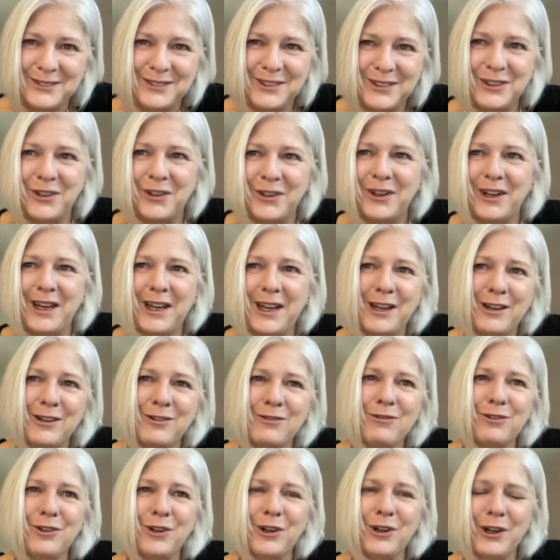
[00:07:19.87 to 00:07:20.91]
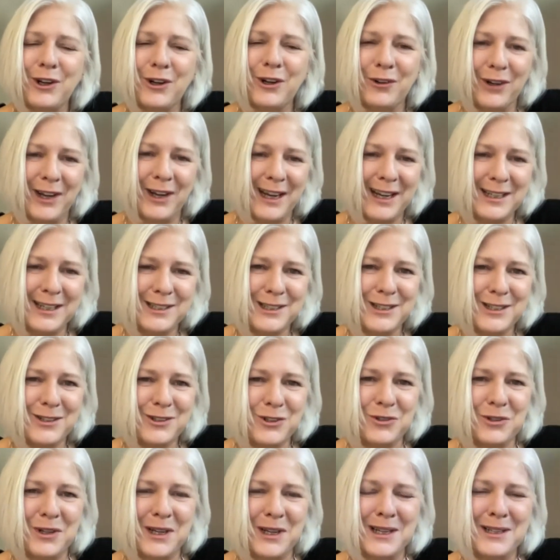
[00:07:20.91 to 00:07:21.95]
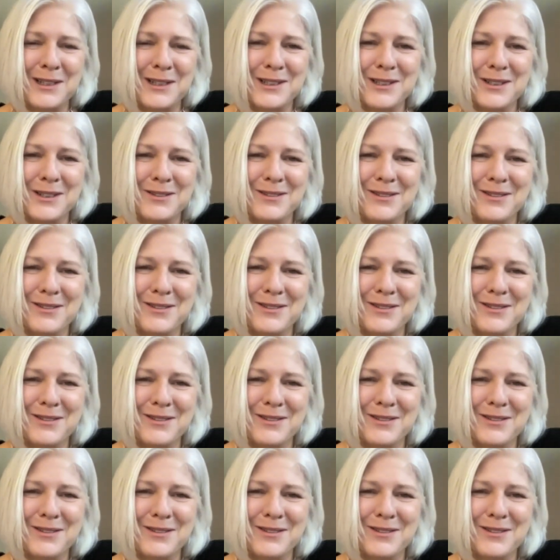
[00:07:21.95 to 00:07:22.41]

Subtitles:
you're in for a great treat.